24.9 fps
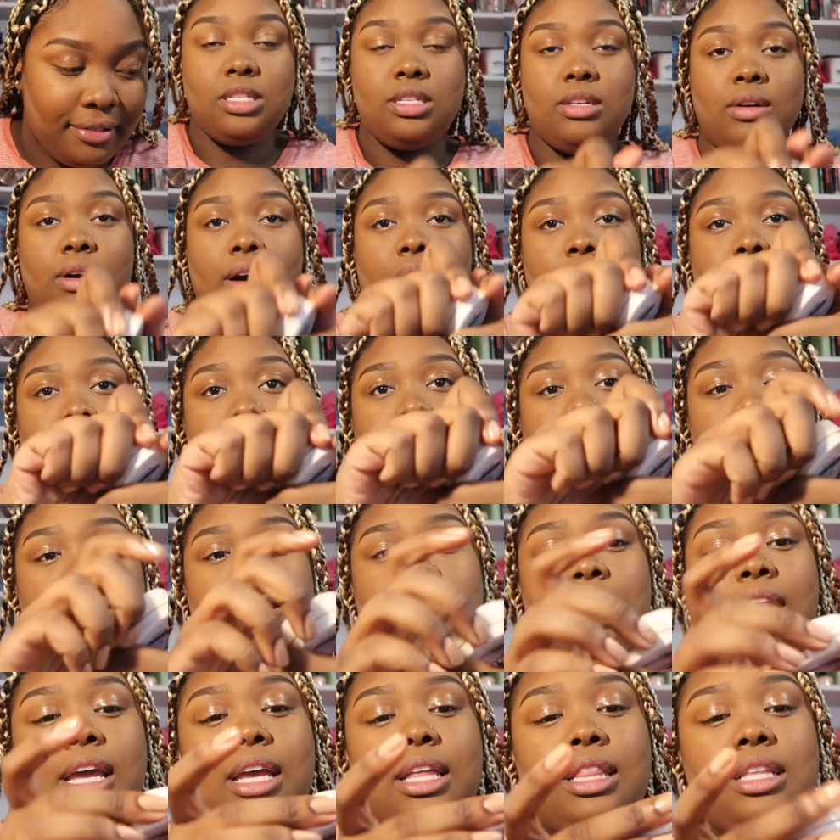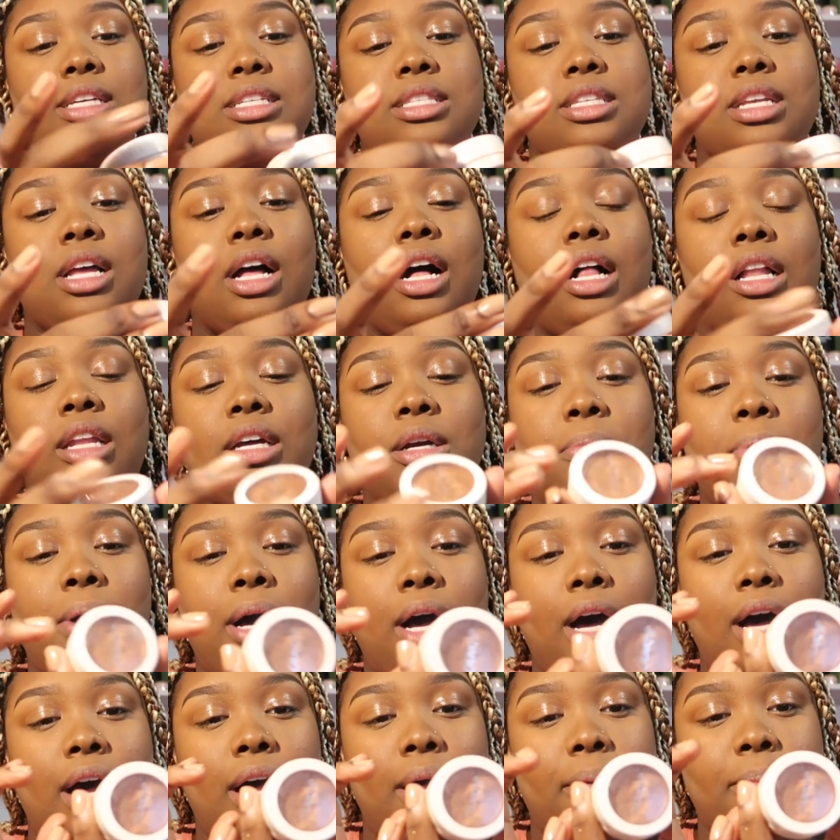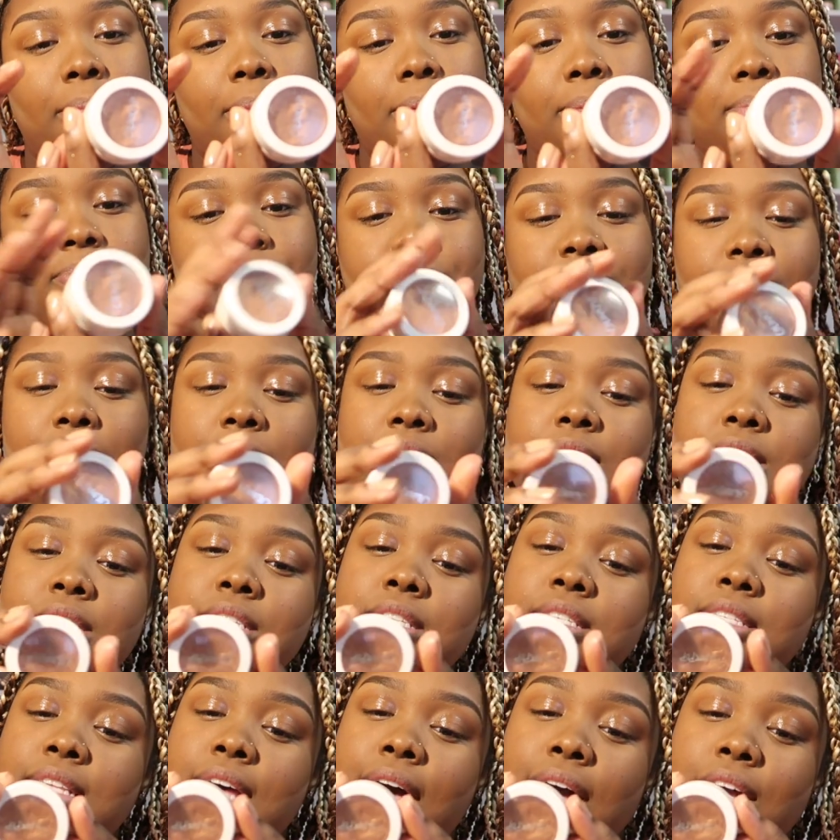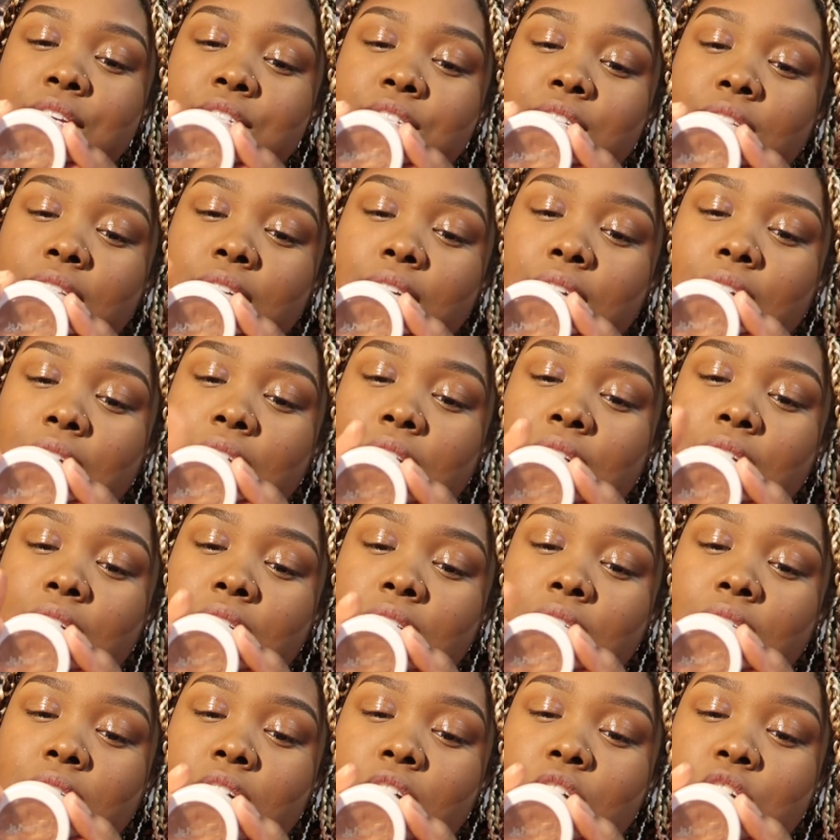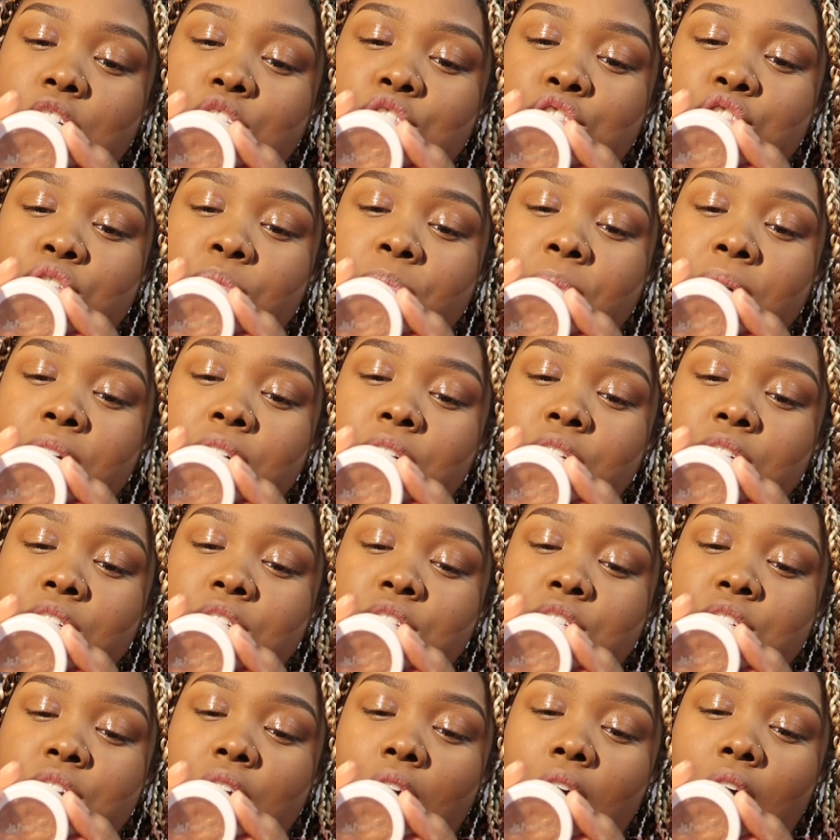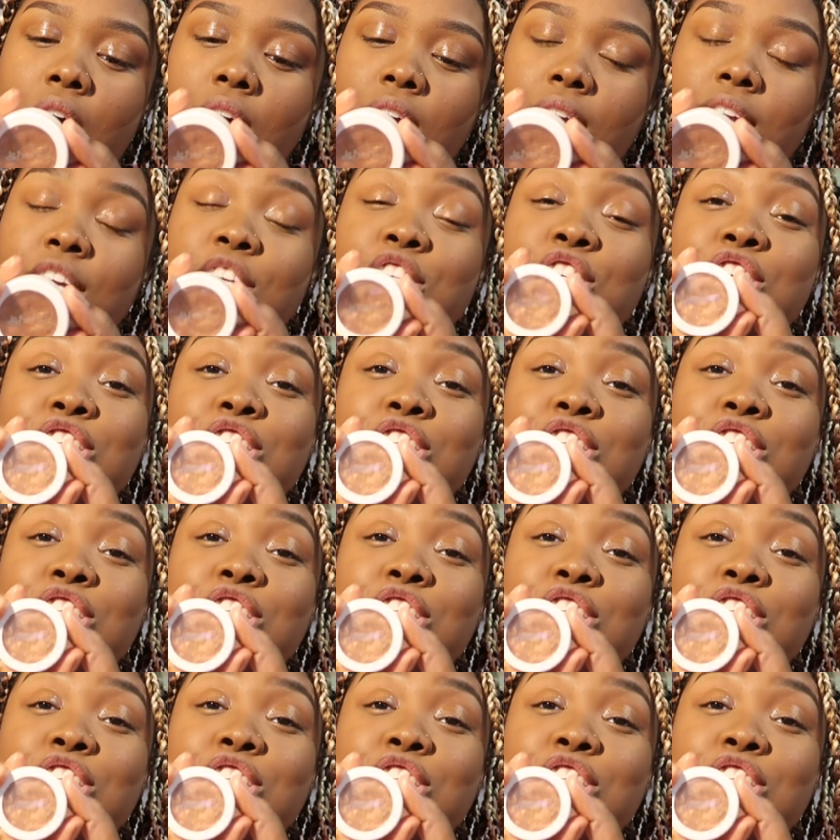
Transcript: So I'm gonna take this ColourPop. This is actually a Super Shock.